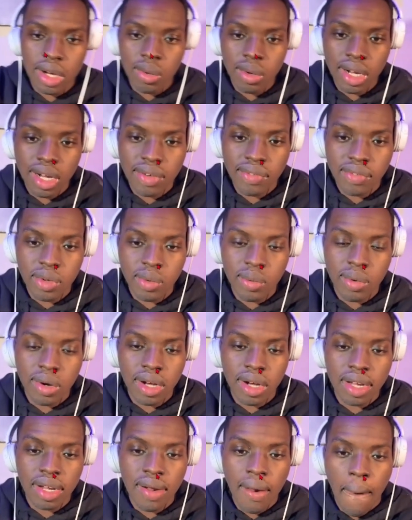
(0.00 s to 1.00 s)
or whatever you
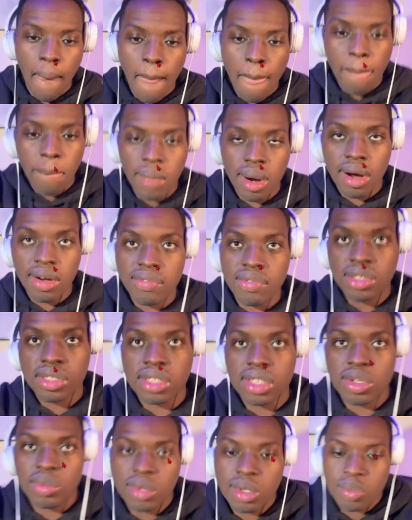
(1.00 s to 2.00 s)
want. But
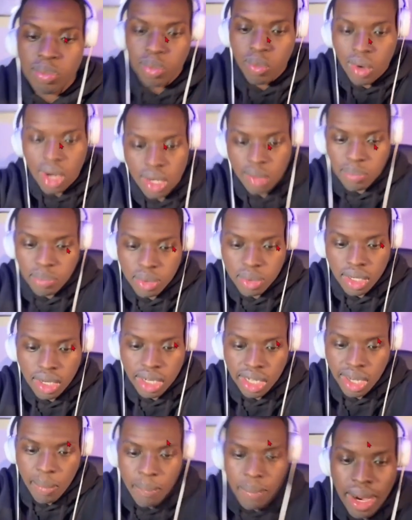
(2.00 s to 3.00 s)
obviously, you want to put it
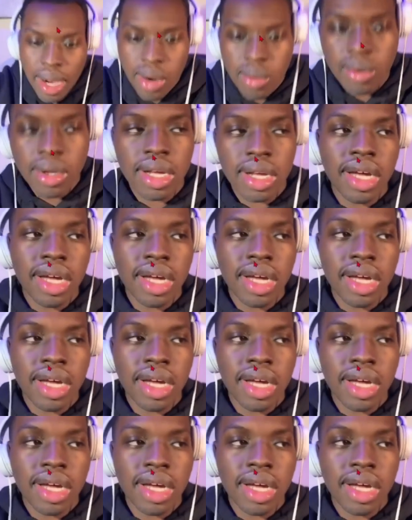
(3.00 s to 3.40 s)
on a mount